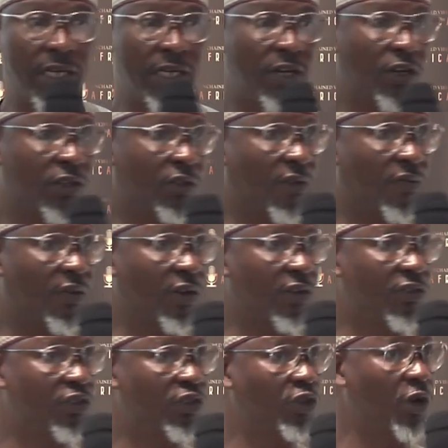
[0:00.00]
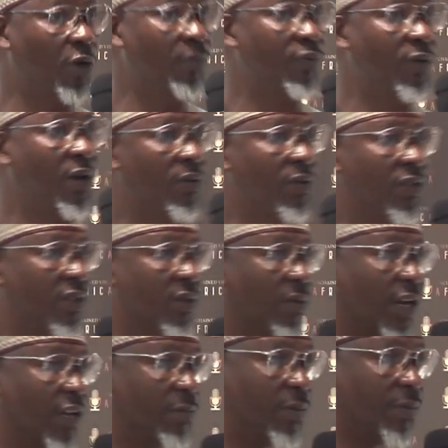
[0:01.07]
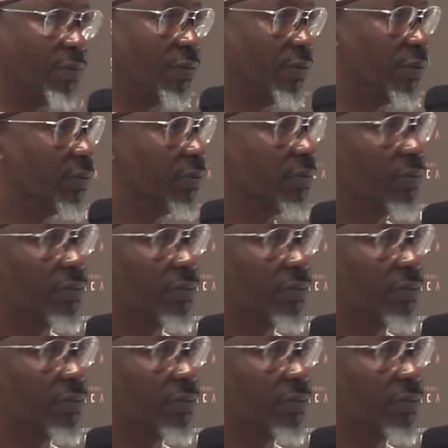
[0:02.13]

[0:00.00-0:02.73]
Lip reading: then a lot of us jump when we see white people.